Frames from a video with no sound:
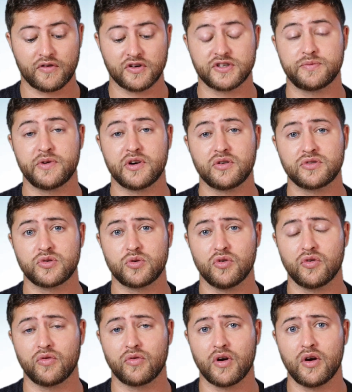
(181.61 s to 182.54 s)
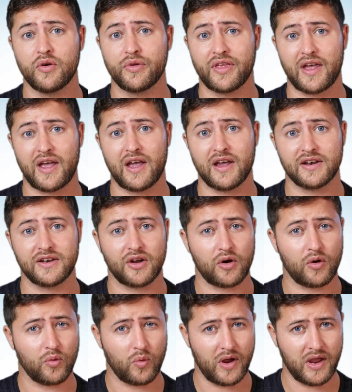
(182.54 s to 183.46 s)
for spiritual growth and
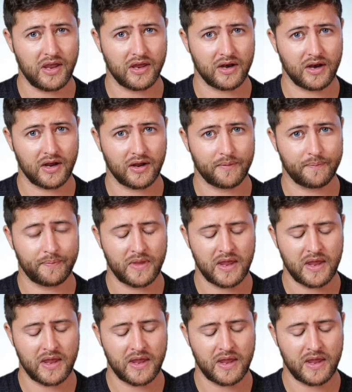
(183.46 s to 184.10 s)
awakening.